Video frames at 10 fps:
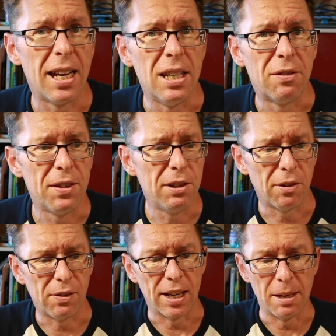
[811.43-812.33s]
and the
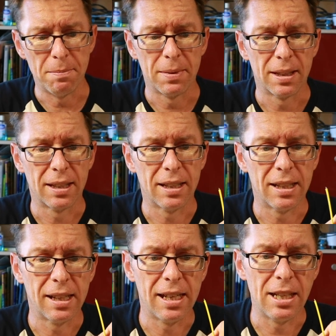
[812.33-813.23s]
Firer frame
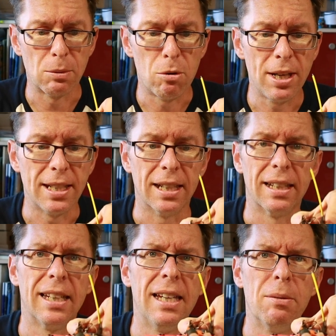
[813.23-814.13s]
it's
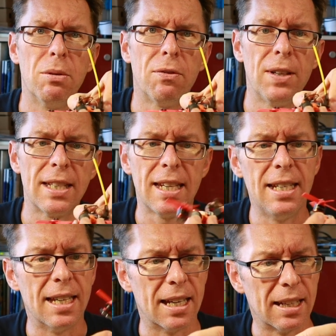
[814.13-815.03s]
wider. It will fit
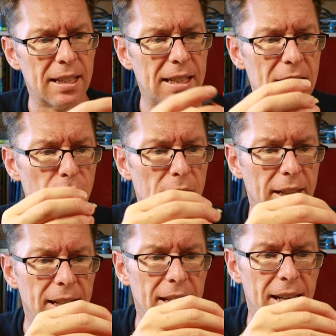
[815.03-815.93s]
in there,
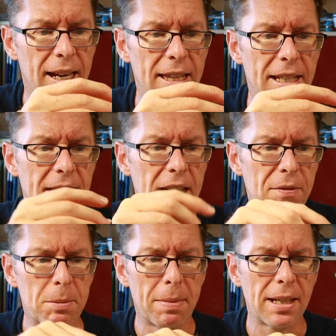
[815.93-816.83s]
literally. And there's
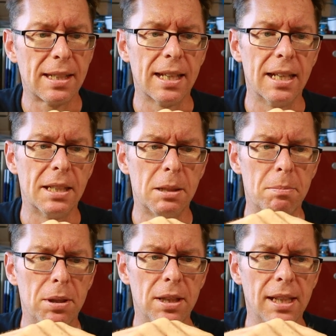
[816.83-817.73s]
enough space there
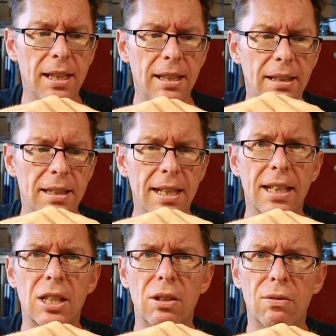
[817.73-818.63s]
to put the
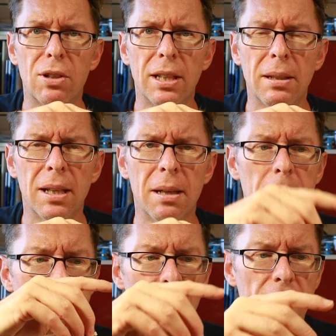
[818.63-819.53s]
TX03
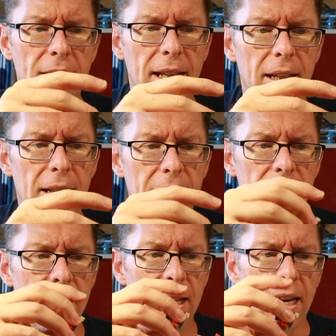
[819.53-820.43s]
behind it.
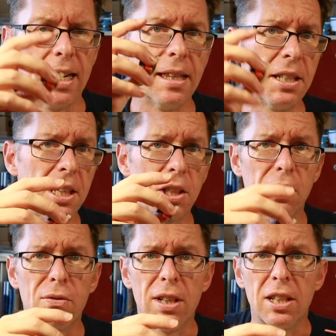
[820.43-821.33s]
And the
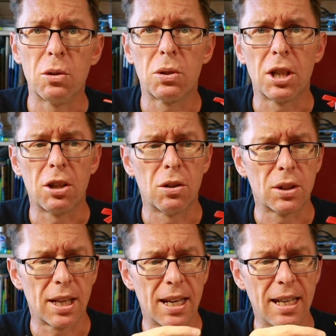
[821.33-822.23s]
TX03 has also
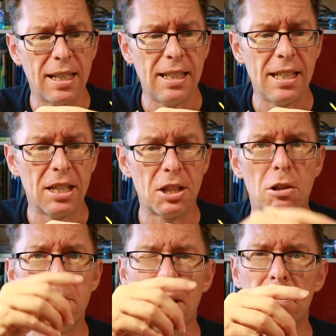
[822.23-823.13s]
got a linear
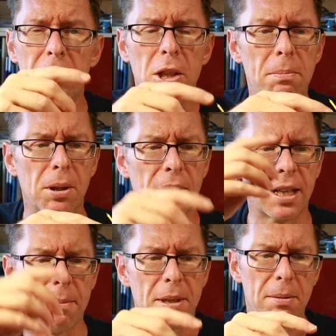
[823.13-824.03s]
dipole
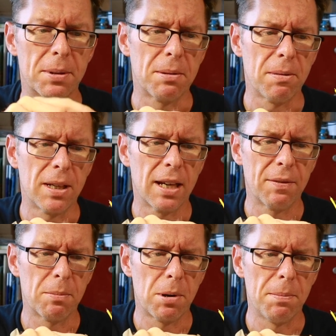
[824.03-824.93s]
that comes up, so we won't
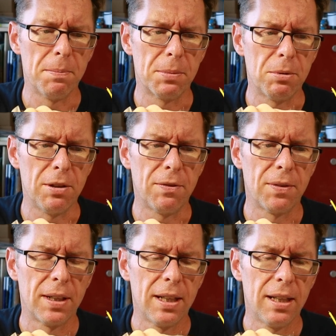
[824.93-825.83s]
have the problems with